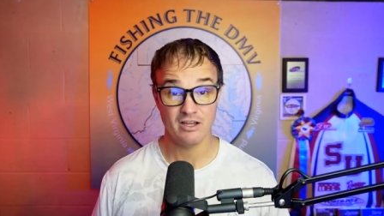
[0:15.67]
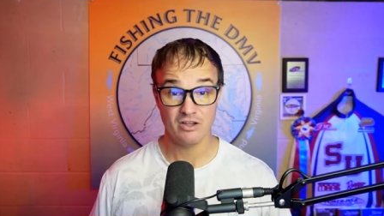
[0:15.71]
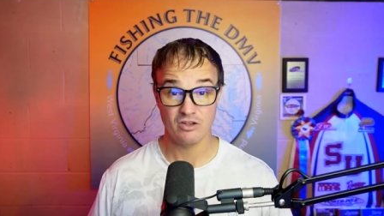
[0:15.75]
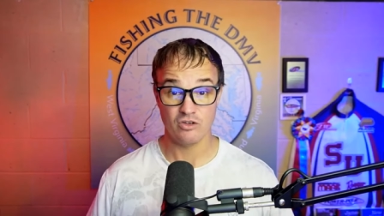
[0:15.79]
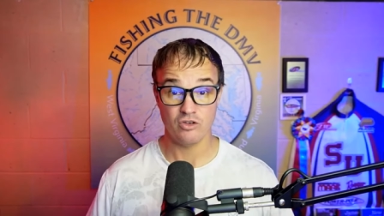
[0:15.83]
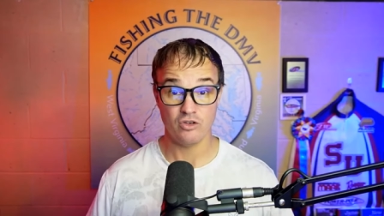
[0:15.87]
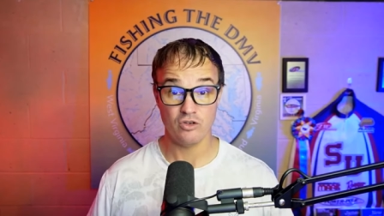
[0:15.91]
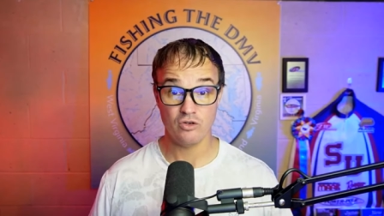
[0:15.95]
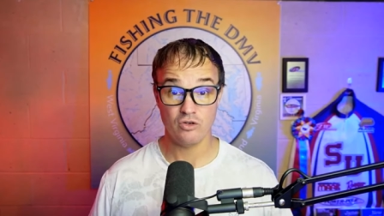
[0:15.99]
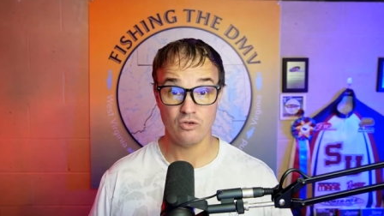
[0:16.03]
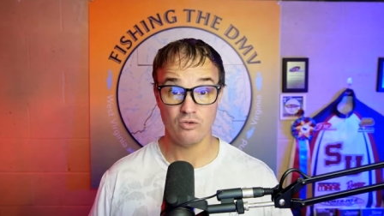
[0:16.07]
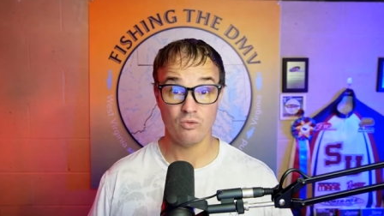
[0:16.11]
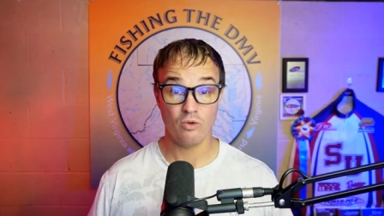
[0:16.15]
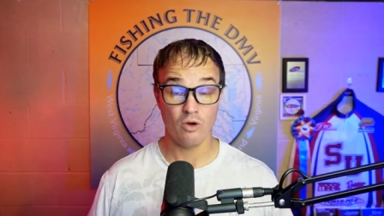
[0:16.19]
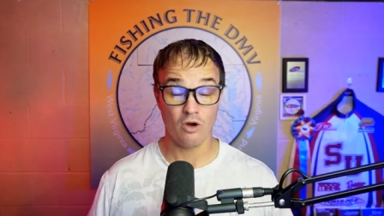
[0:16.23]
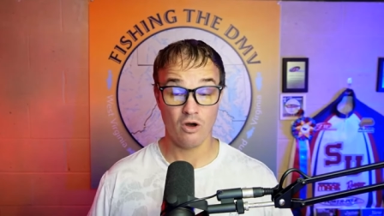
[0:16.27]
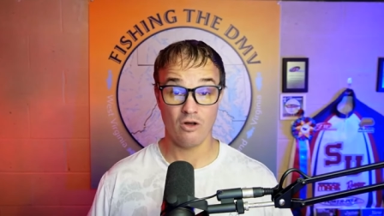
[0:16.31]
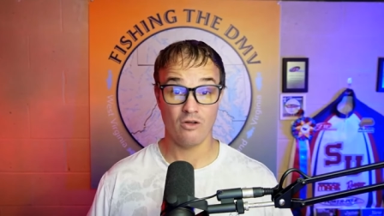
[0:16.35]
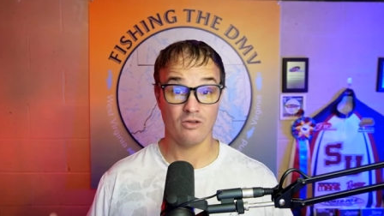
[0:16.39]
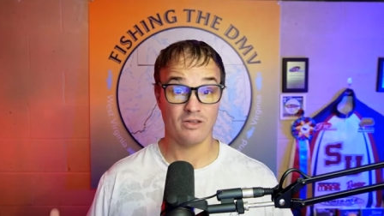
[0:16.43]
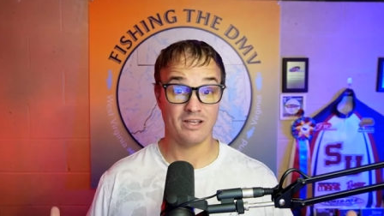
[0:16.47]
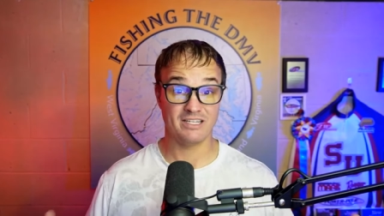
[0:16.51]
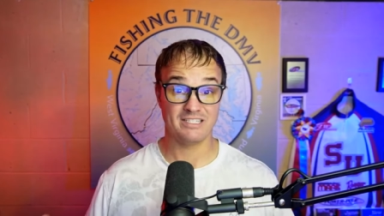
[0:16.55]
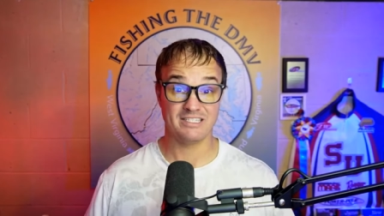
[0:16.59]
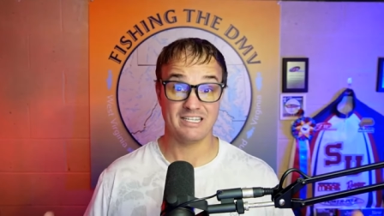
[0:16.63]
you
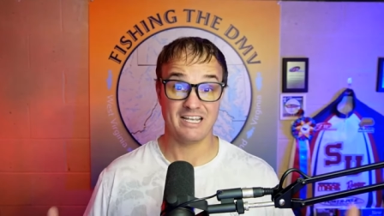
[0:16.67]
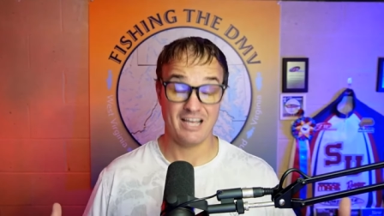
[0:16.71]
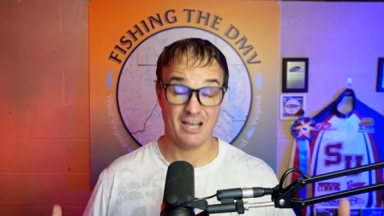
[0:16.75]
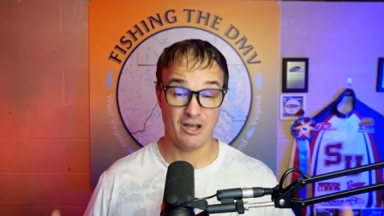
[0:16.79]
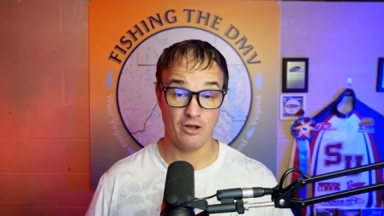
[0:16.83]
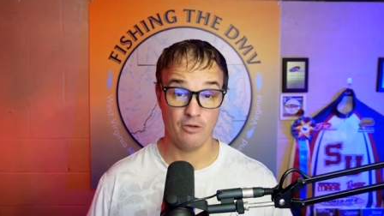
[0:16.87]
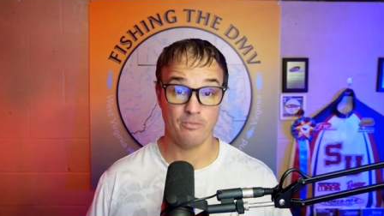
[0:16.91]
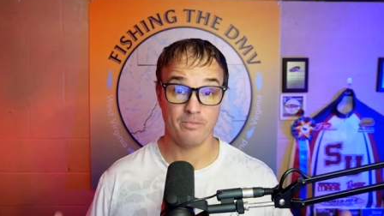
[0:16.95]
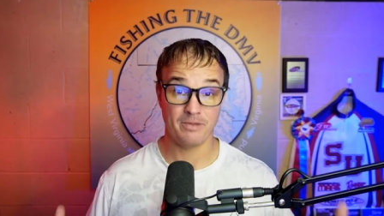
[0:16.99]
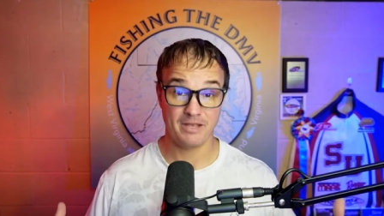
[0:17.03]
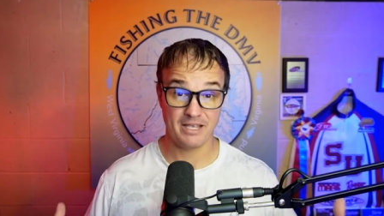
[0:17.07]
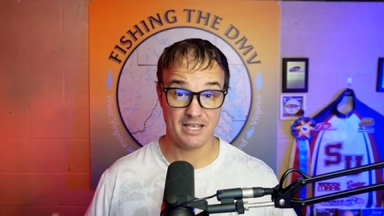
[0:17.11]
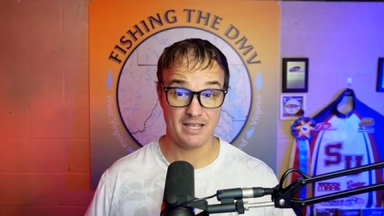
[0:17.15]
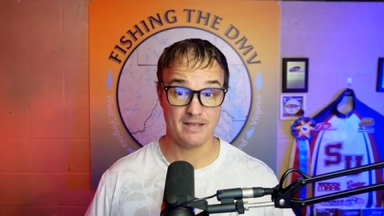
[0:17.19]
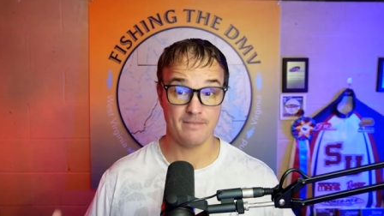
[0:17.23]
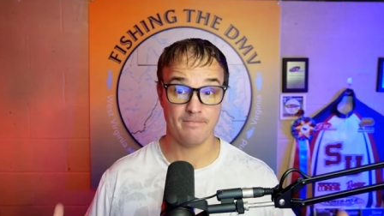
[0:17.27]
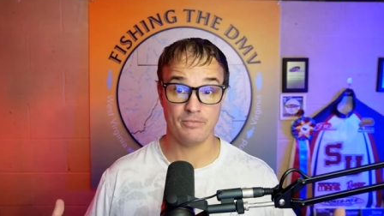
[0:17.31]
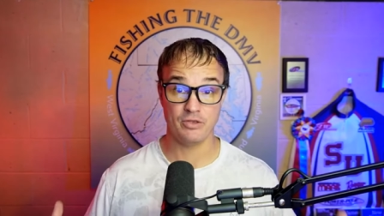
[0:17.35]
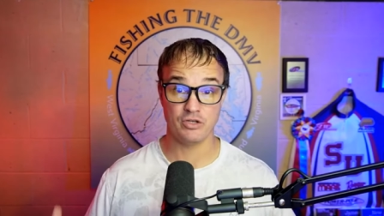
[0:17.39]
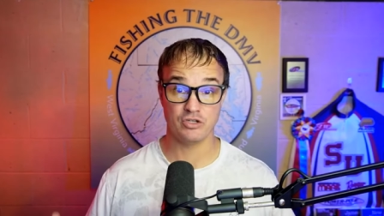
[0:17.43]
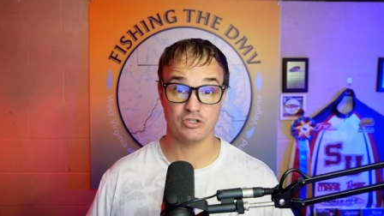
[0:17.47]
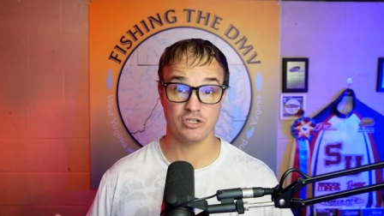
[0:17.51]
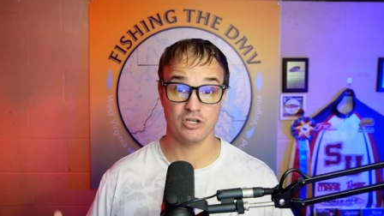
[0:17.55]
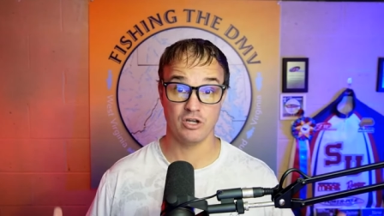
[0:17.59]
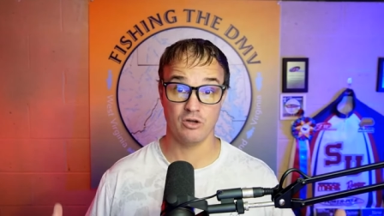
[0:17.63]
all get to help keep
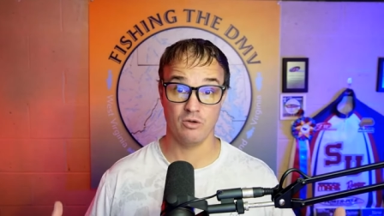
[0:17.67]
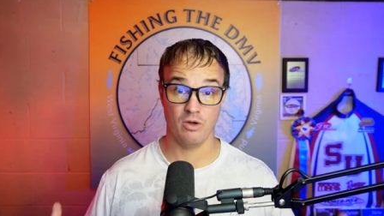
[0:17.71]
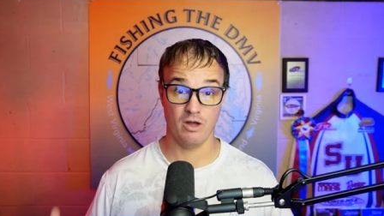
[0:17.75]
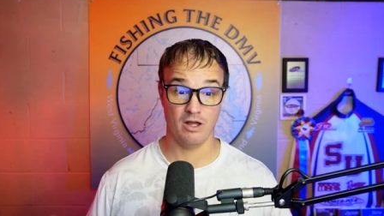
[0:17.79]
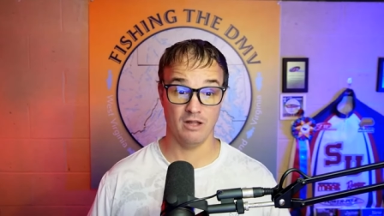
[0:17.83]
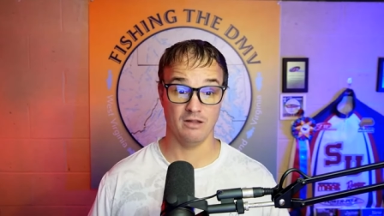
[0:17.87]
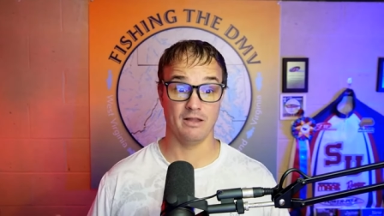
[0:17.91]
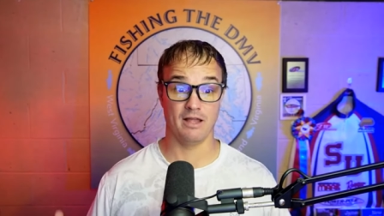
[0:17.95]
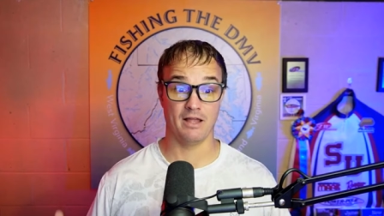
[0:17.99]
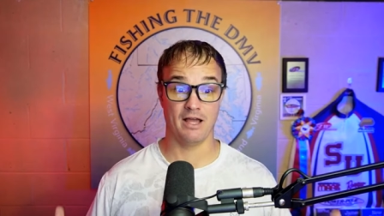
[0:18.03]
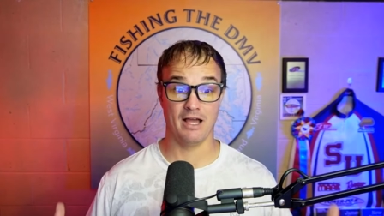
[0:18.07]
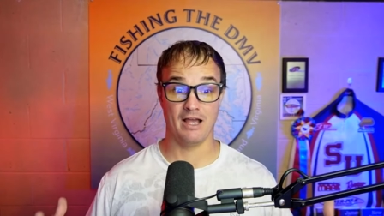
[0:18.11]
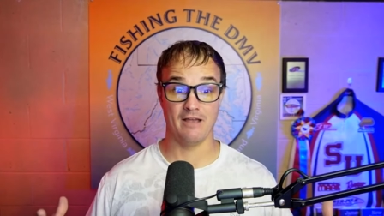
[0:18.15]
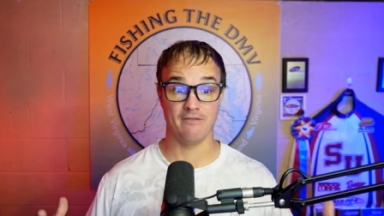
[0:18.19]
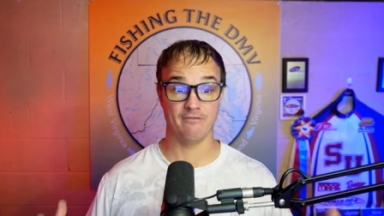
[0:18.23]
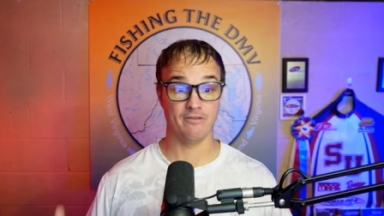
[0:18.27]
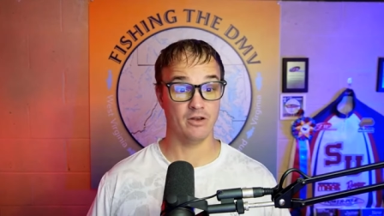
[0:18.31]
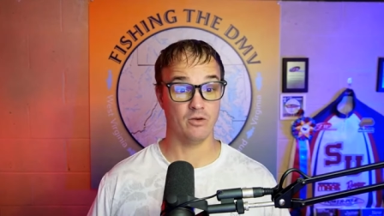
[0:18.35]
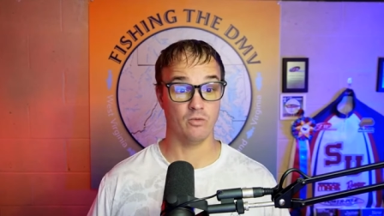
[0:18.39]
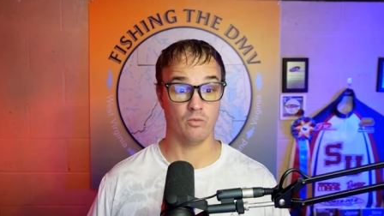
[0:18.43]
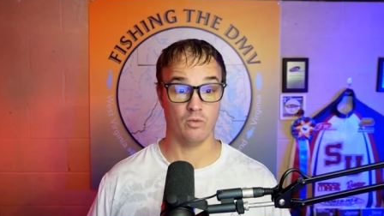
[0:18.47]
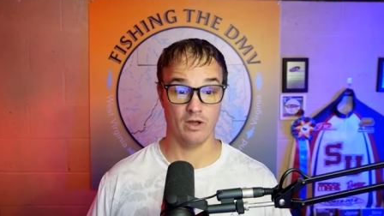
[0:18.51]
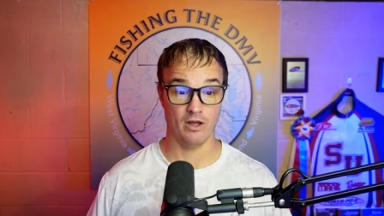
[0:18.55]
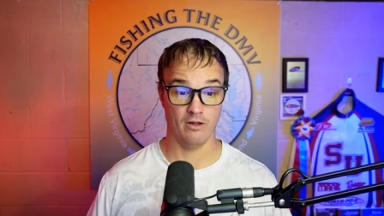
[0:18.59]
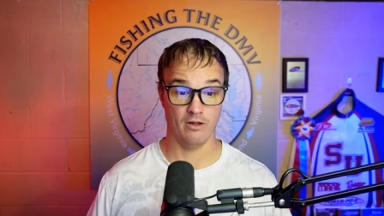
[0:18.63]
the show alive
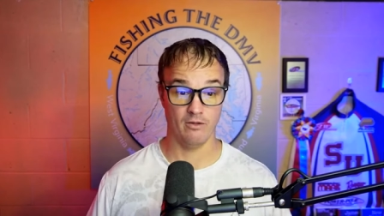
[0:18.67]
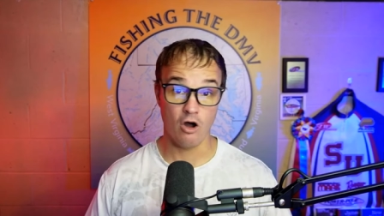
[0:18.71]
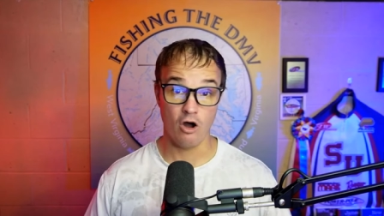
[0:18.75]
and well.